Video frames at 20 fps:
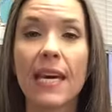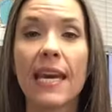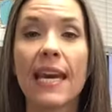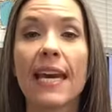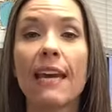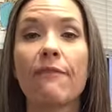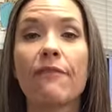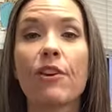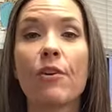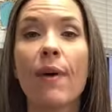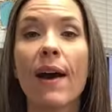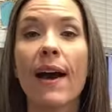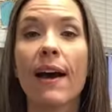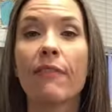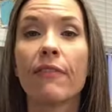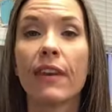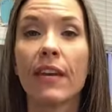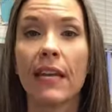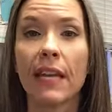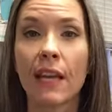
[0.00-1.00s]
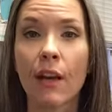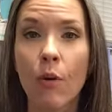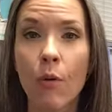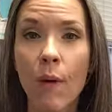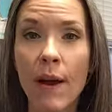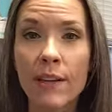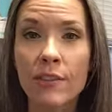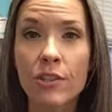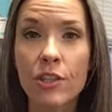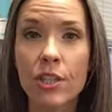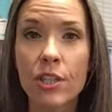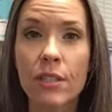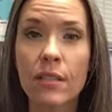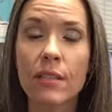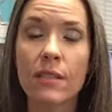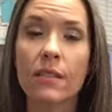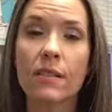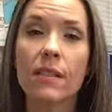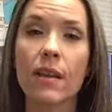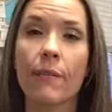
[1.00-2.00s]
If you have any
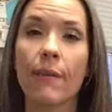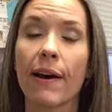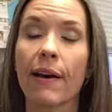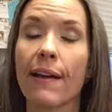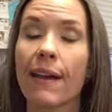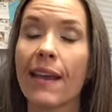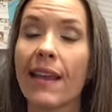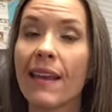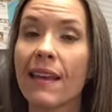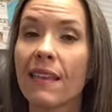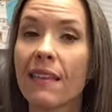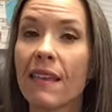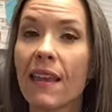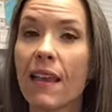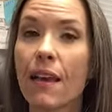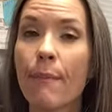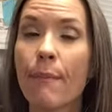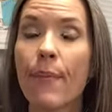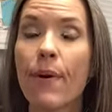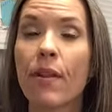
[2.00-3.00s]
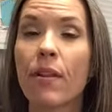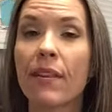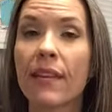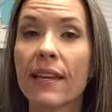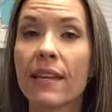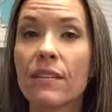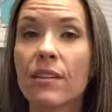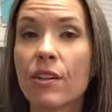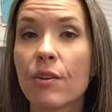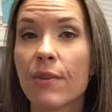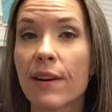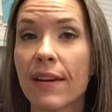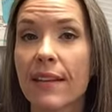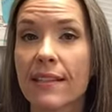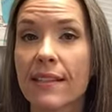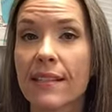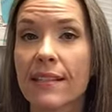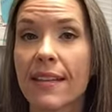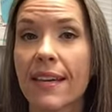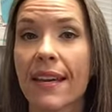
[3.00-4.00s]
questions about anything, please don't
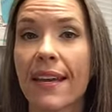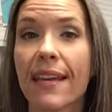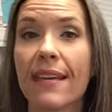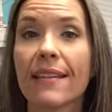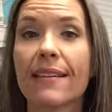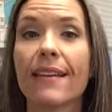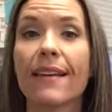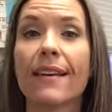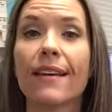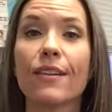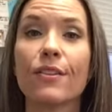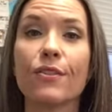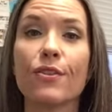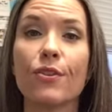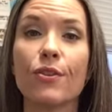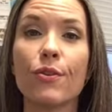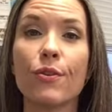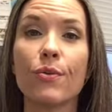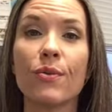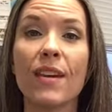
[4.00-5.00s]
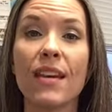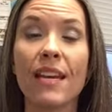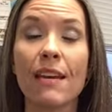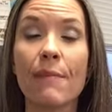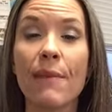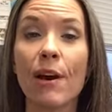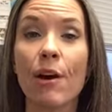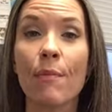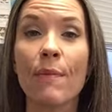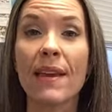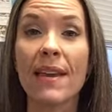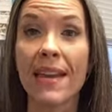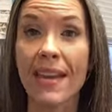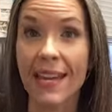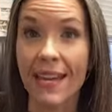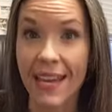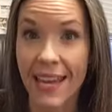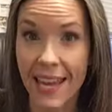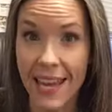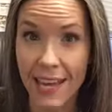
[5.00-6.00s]
hesitate to email me
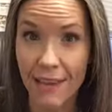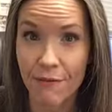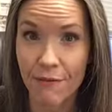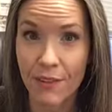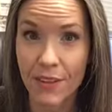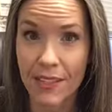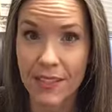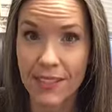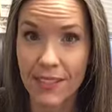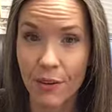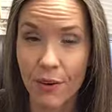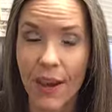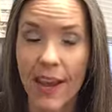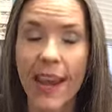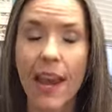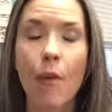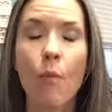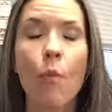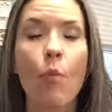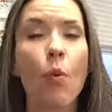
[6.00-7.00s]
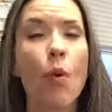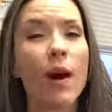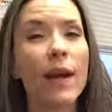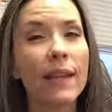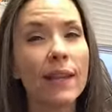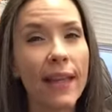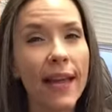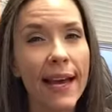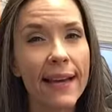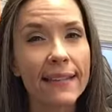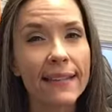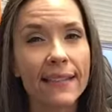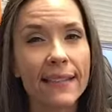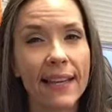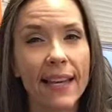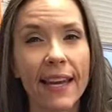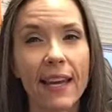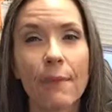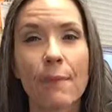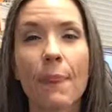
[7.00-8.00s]
in Canvas, okay? And one last
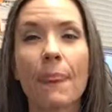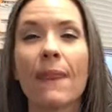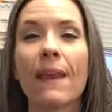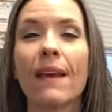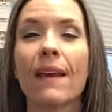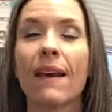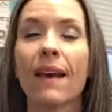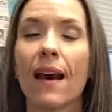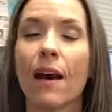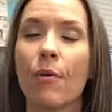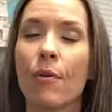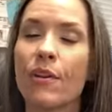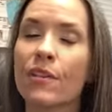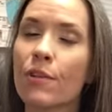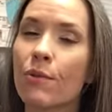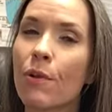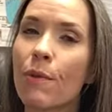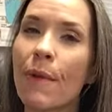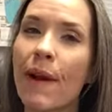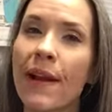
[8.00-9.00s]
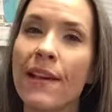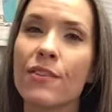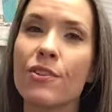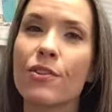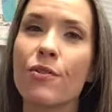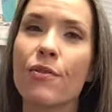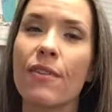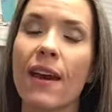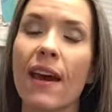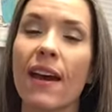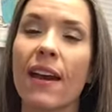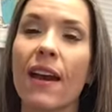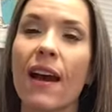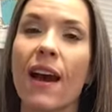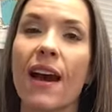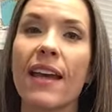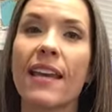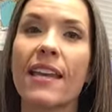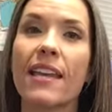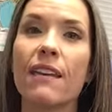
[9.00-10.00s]
thing, I want to remind you that
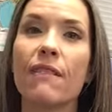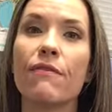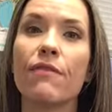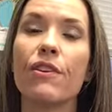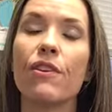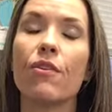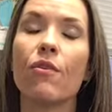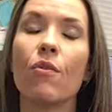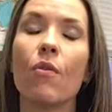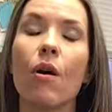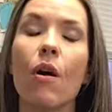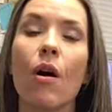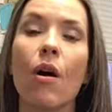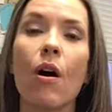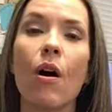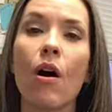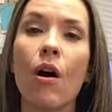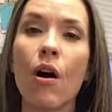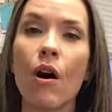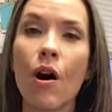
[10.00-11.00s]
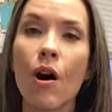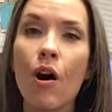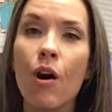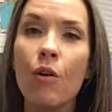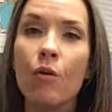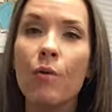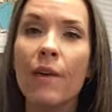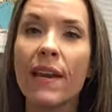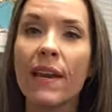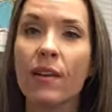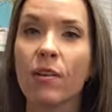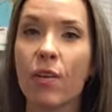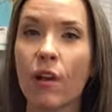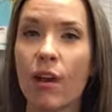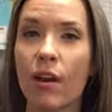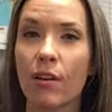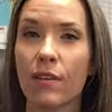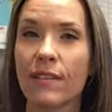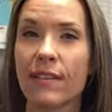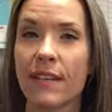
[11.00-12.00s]
I give you all week
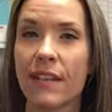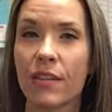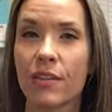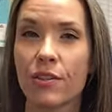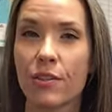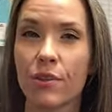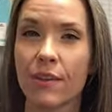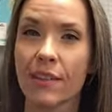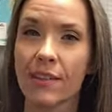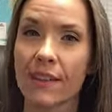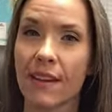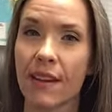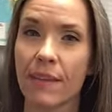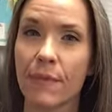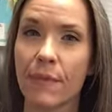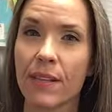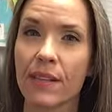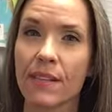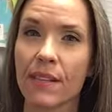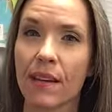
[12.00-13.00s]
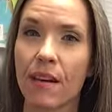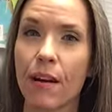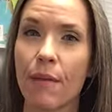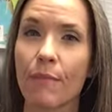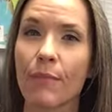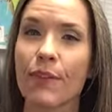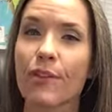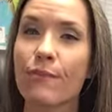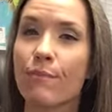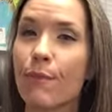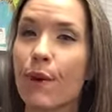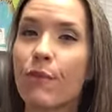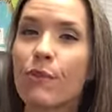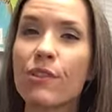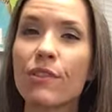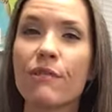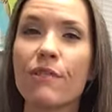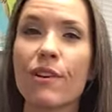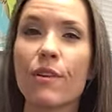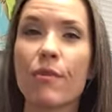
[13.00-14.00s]
long to get your assignments accomplished. Most
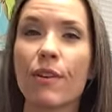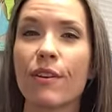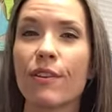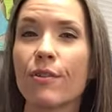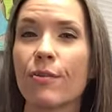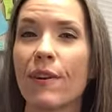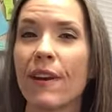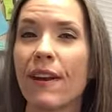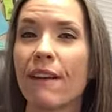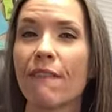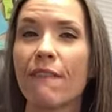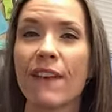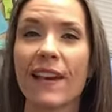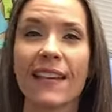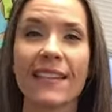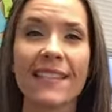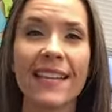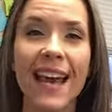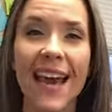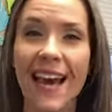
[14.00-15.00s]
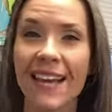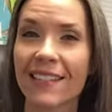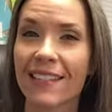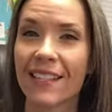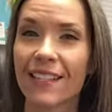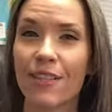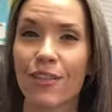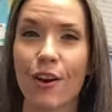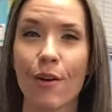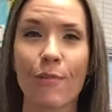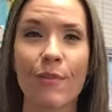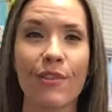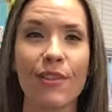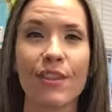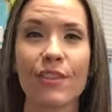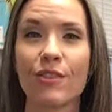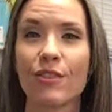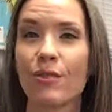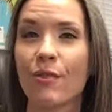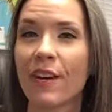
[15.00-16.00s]
of you are doing a fantastic job with
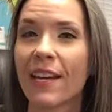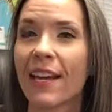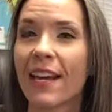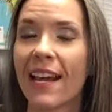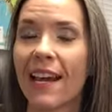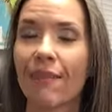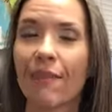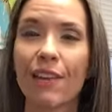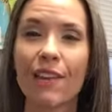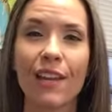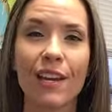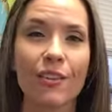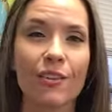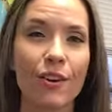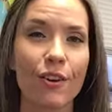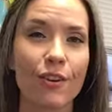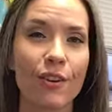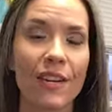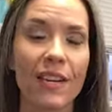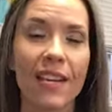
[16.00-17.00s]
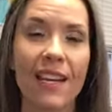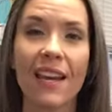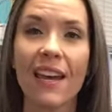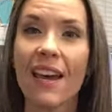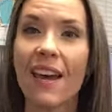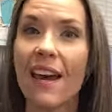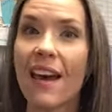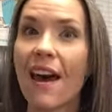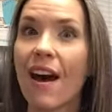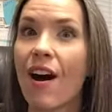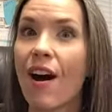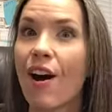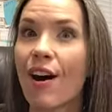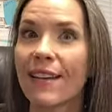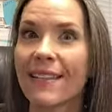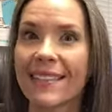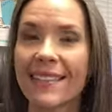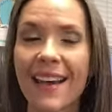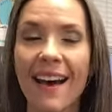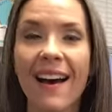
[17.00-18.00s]
this. You are getting everything turned in
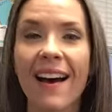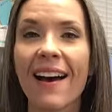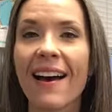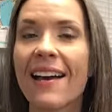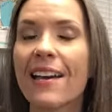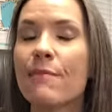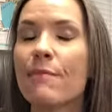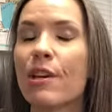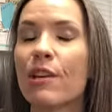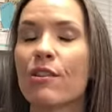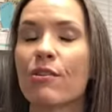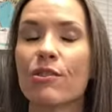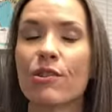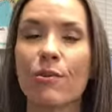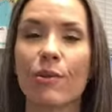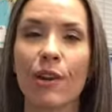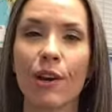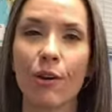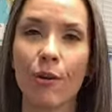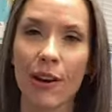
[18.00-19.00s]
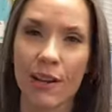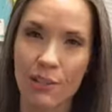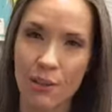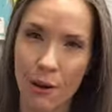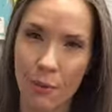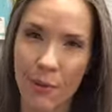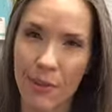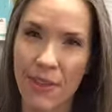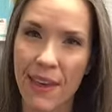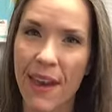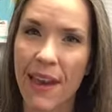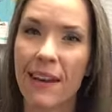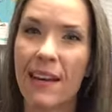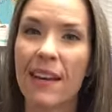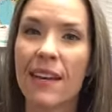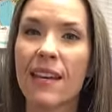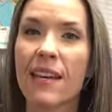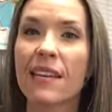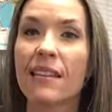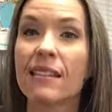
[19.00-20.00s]
on time and you're doing a great job with that.
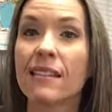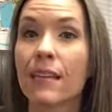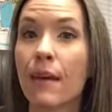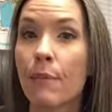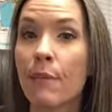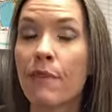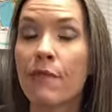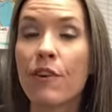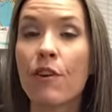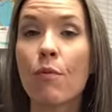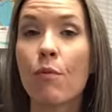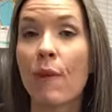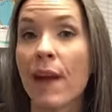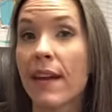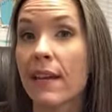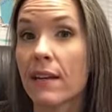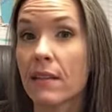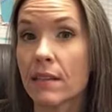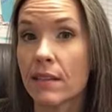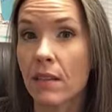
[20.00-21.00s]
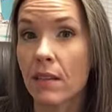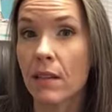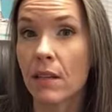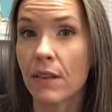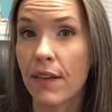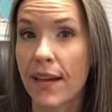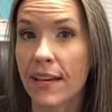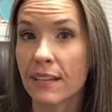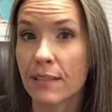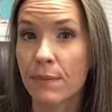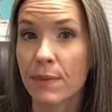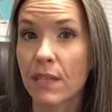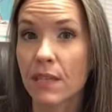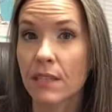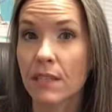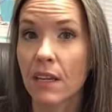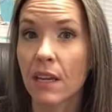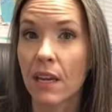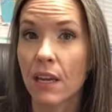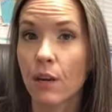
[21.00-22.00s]
Some of you wait until the last minute
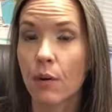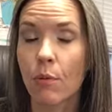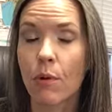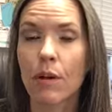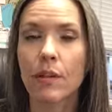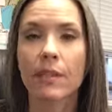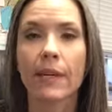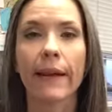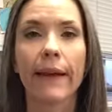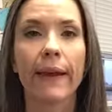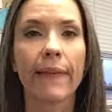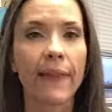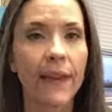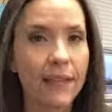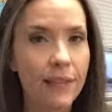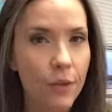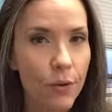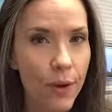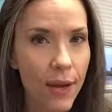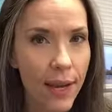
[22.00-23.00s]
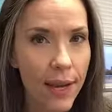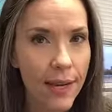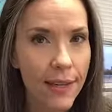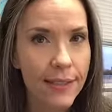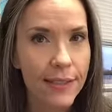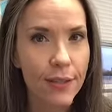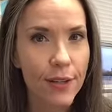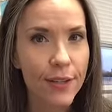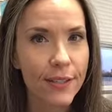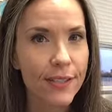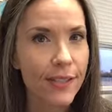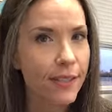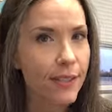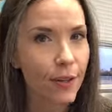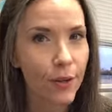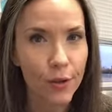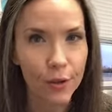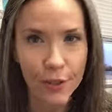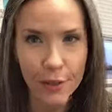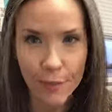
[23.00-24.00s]
to get your work done, and that's okay as long as it's
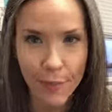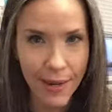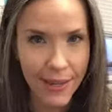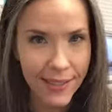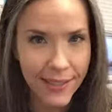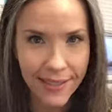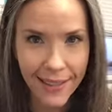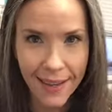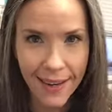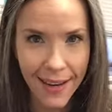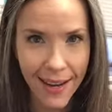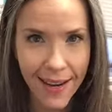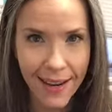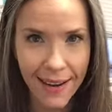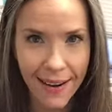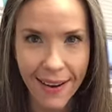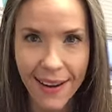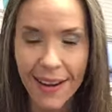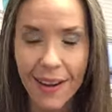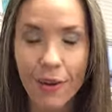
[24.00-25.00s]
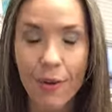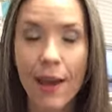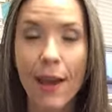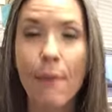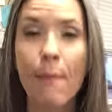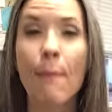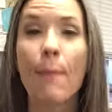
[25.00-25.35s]
all in by Sunday night, okay?